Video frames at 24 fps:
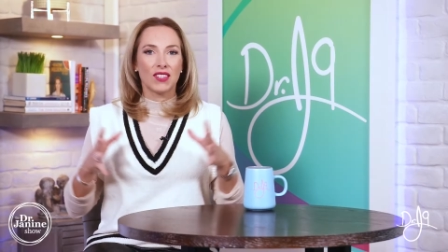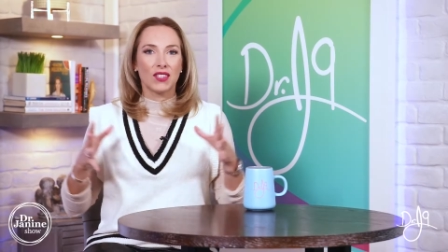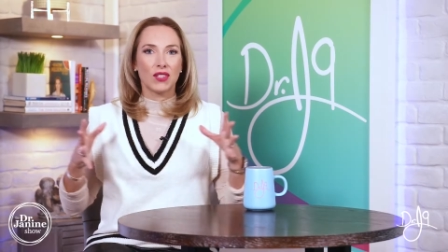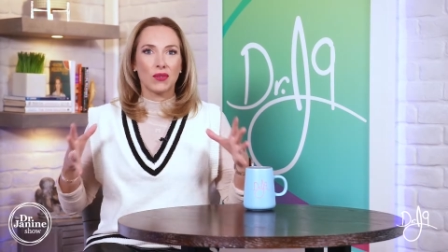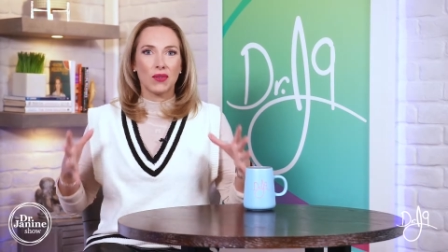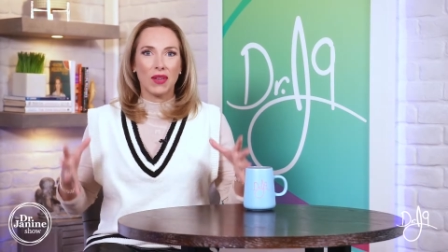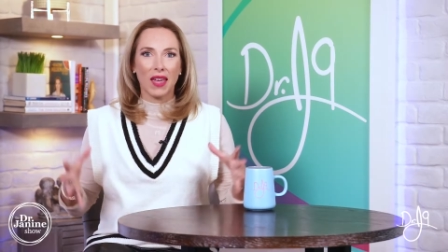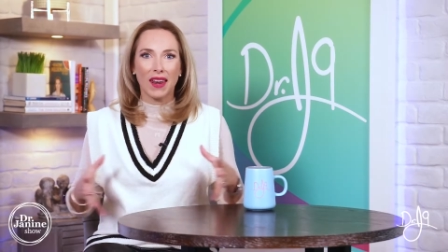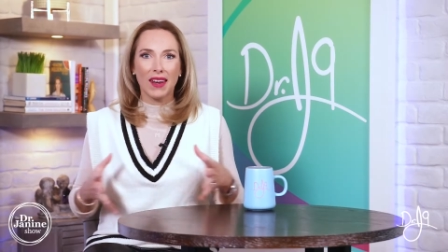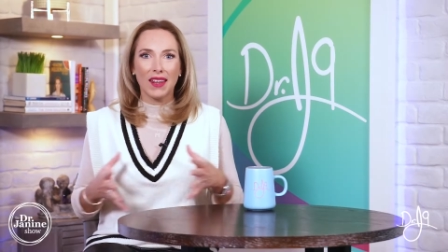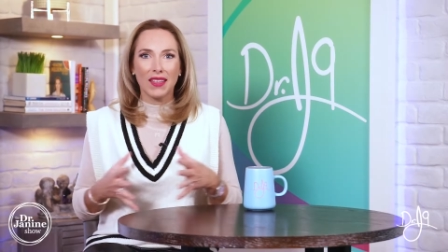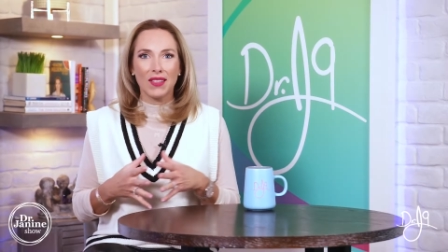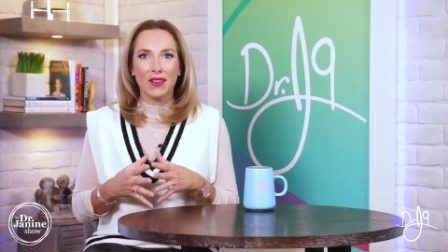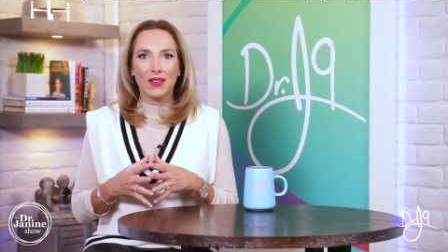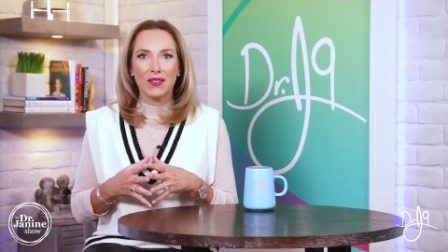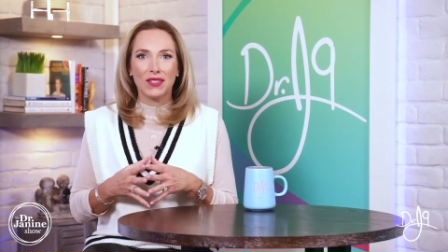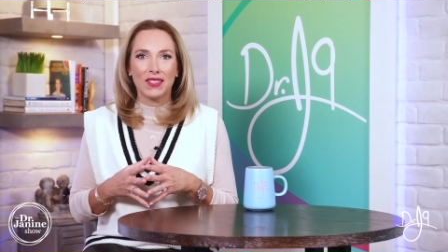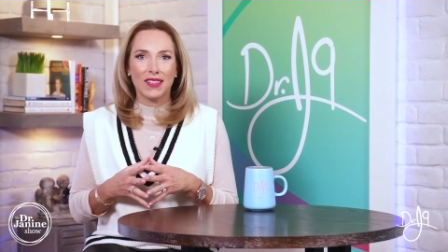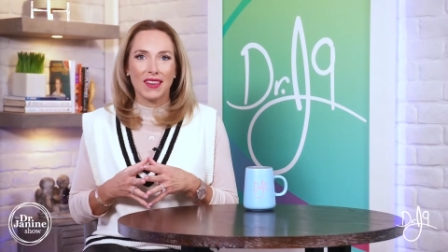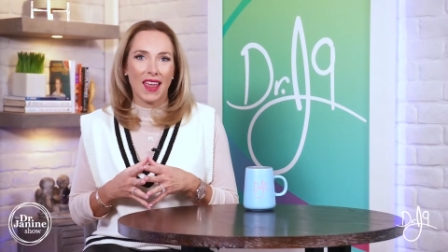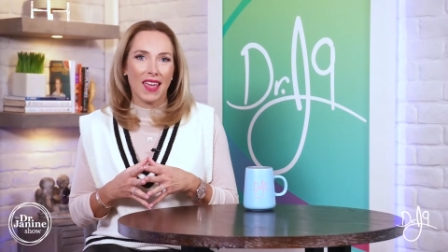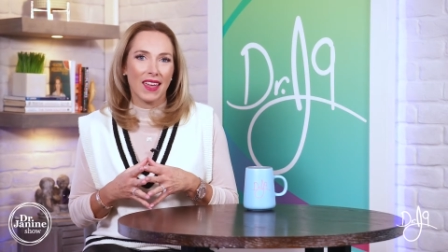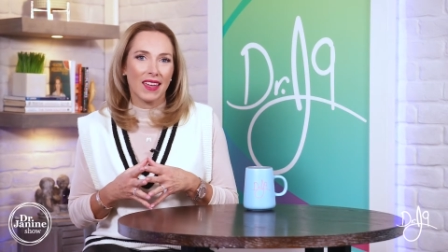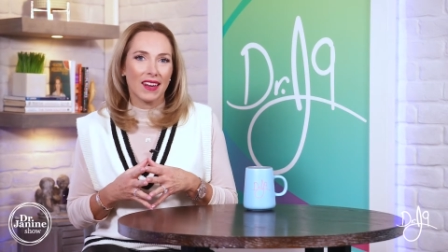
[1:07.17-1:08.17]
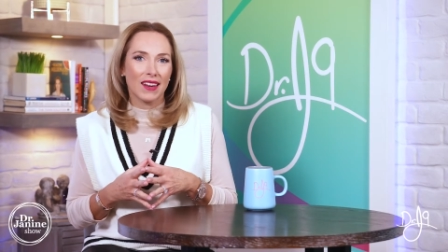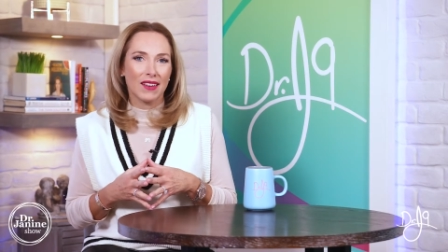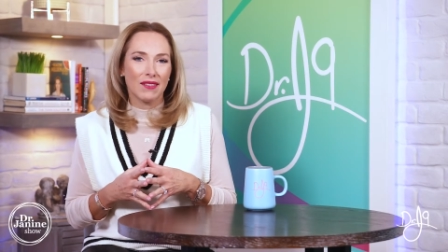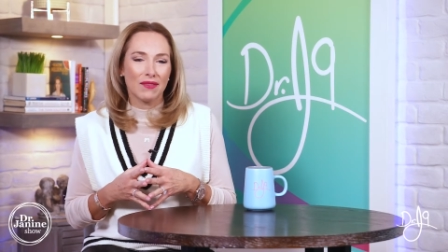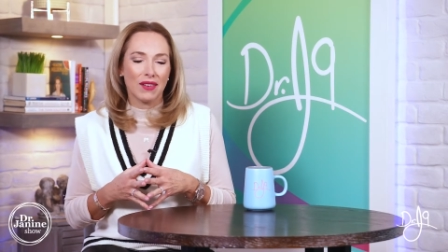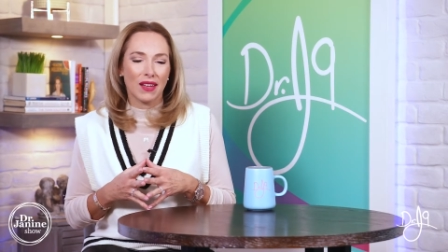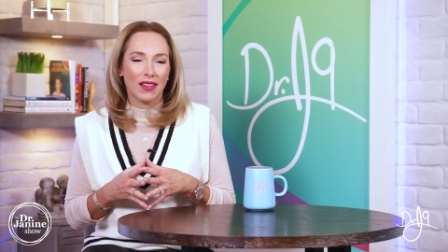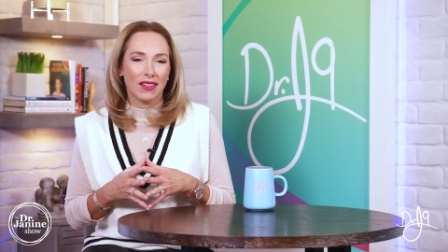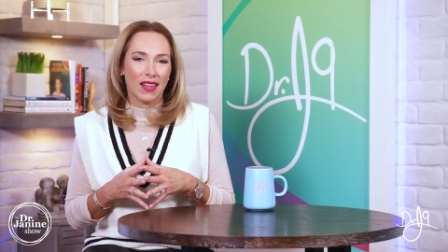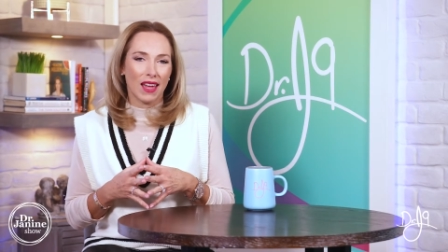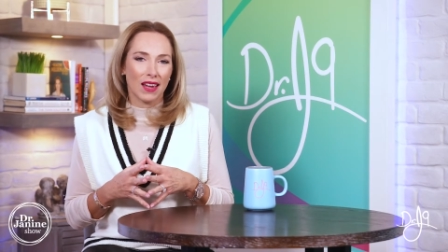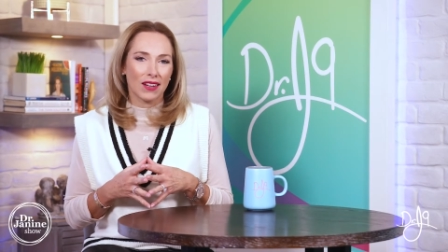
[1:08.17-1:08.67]
So so getting those negative
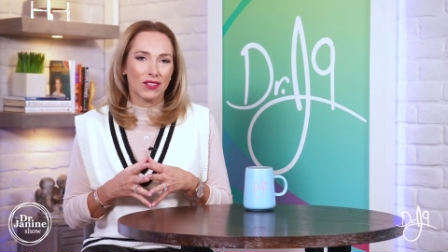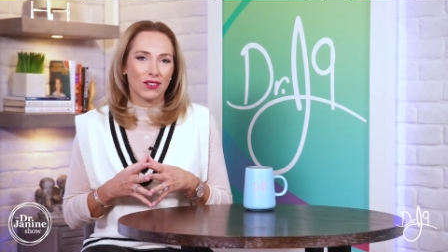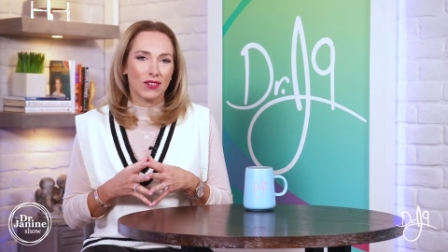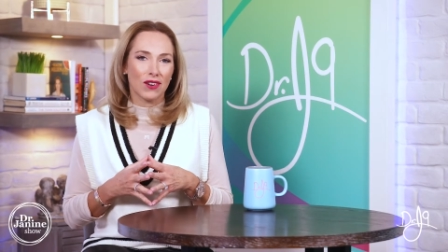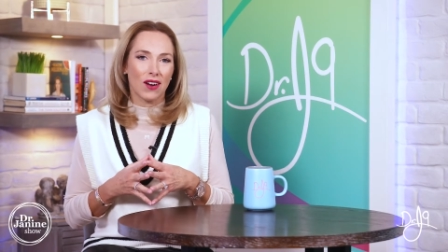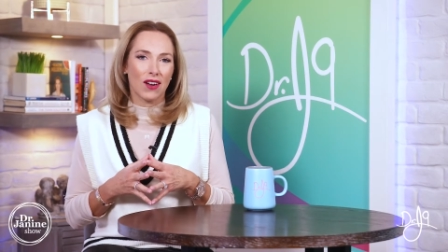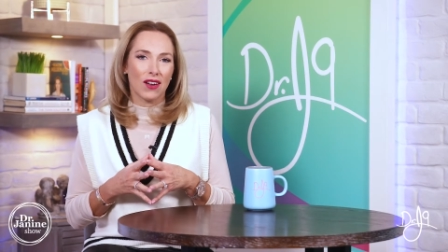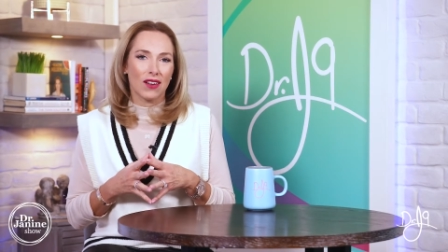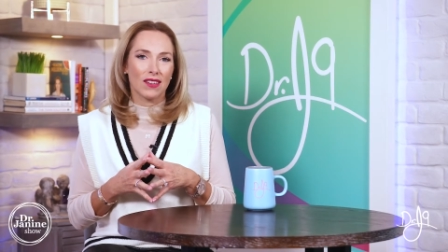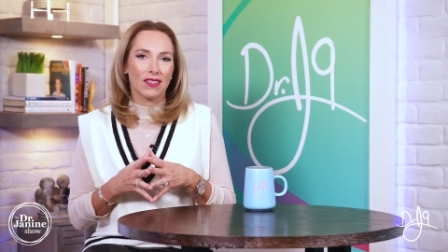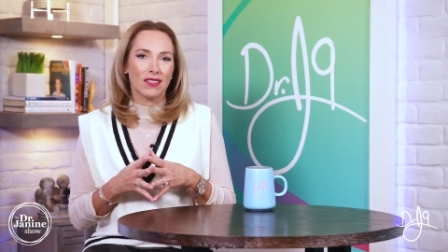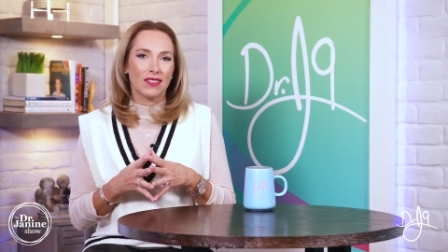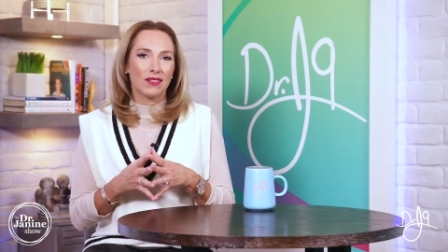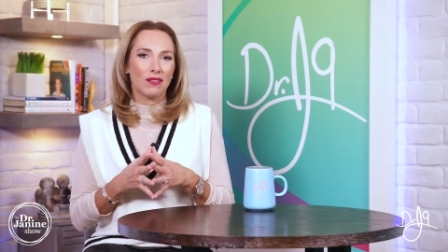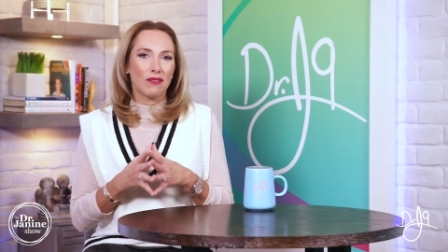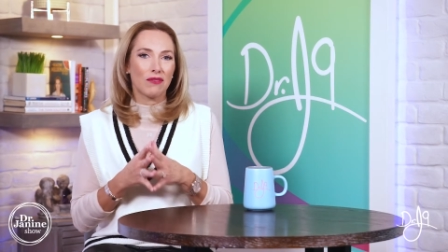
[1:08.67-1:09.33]
electrons